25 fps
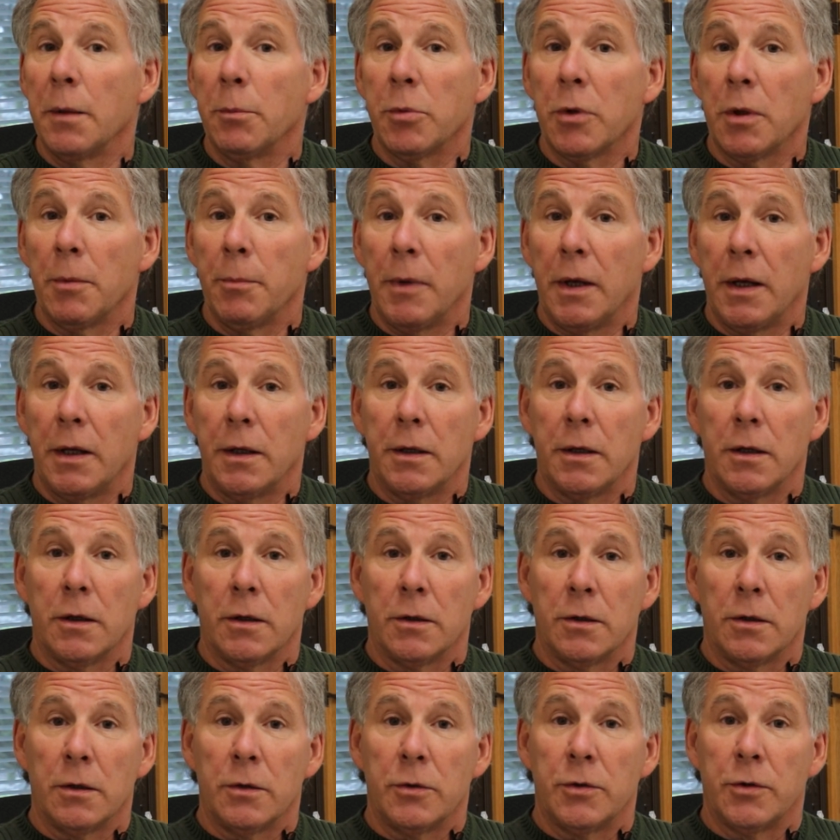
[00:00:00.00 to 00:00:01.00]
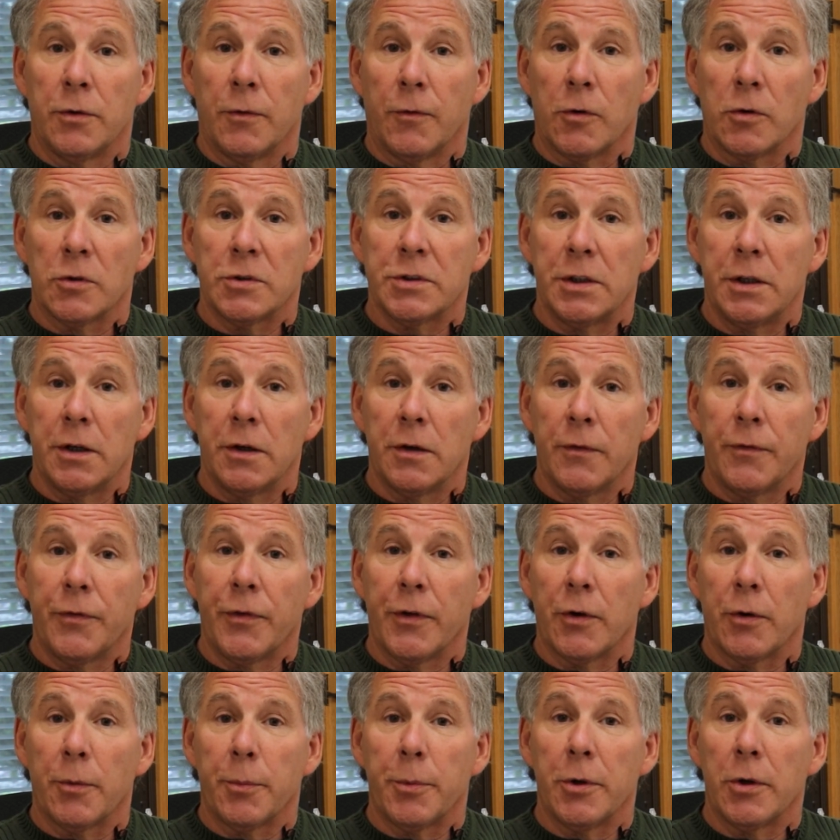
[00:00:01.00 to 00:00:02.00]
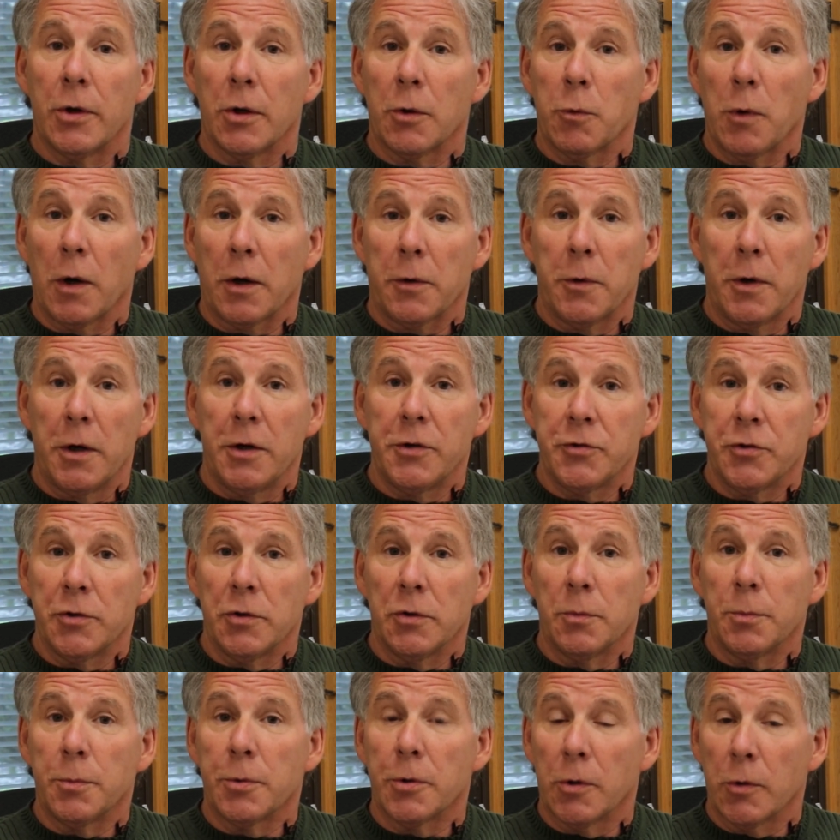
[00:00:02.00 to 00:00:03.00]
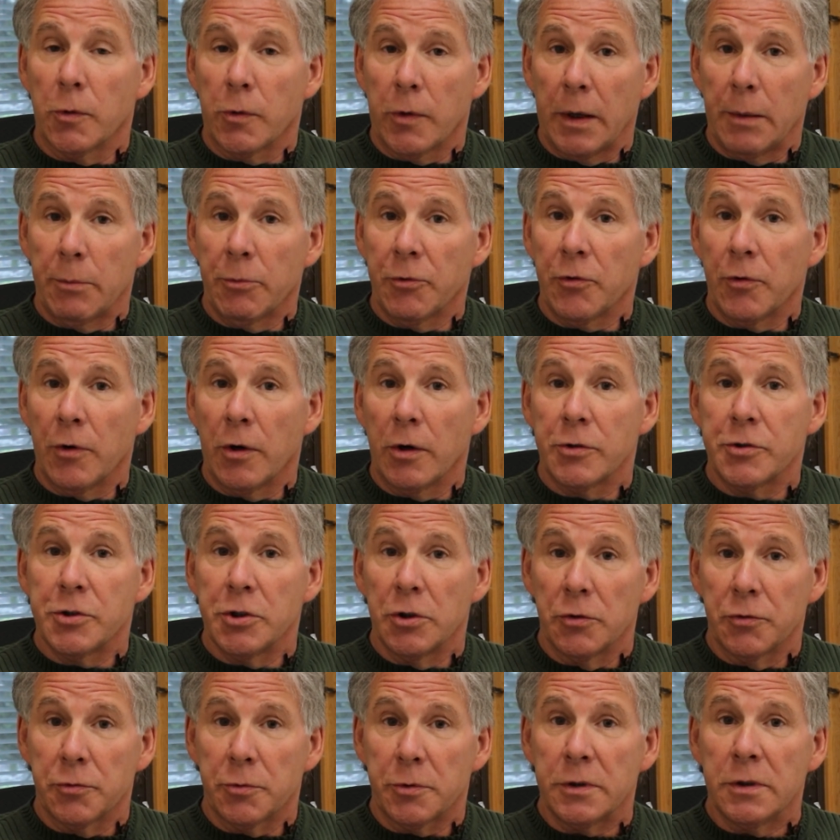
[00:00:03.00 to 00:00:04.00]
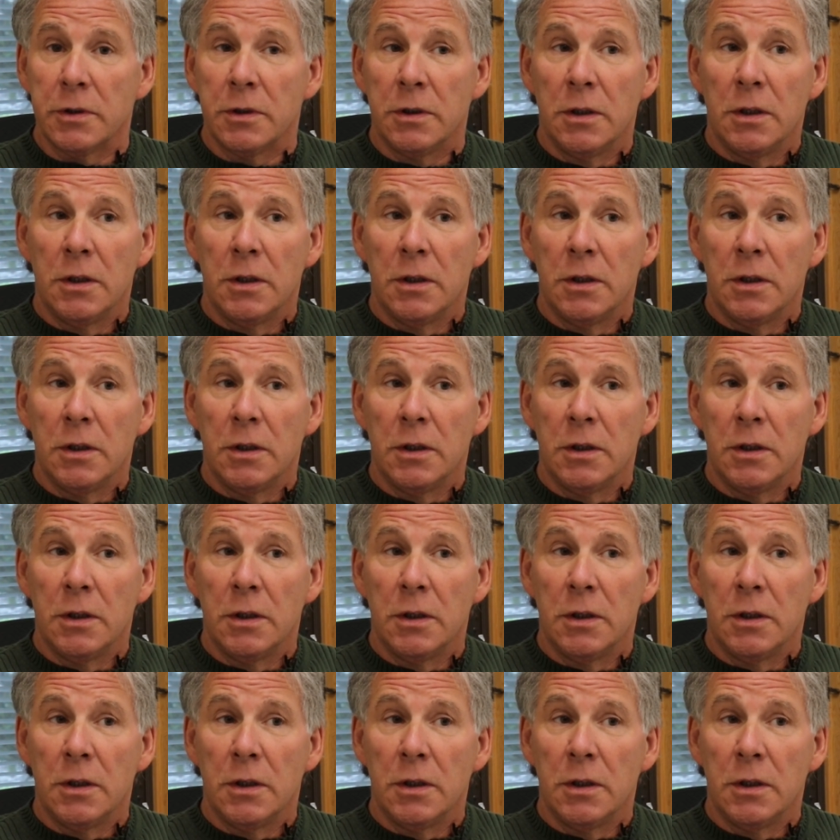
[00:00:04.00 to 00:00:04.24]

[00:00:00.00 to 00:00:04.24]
implement a diversity of therapeutic recreational programs for our children.